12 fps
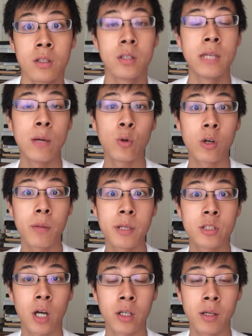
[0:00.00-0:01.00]
Today we're going to be
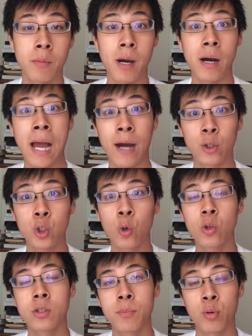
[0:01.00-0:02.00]
talking about how
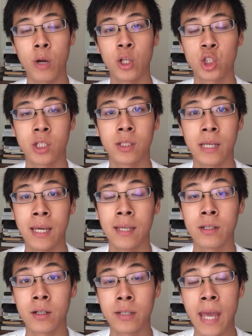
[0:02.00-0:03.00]
your depression
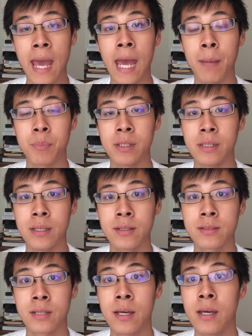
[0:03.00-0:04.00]
and
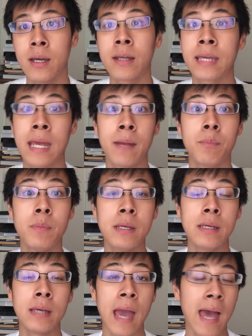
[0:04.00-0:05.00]
unhappiness can
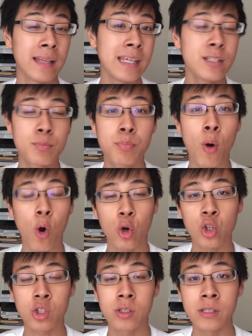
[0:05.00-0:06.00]
be at least
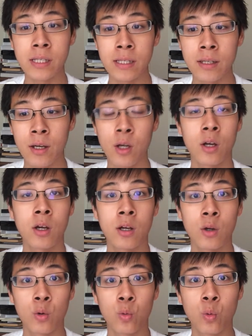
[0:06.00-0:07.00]
partially
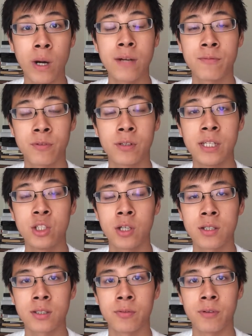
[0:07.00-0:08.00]
rightfully
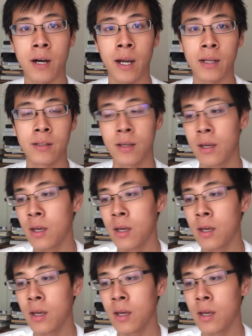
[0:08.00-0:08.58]
justified.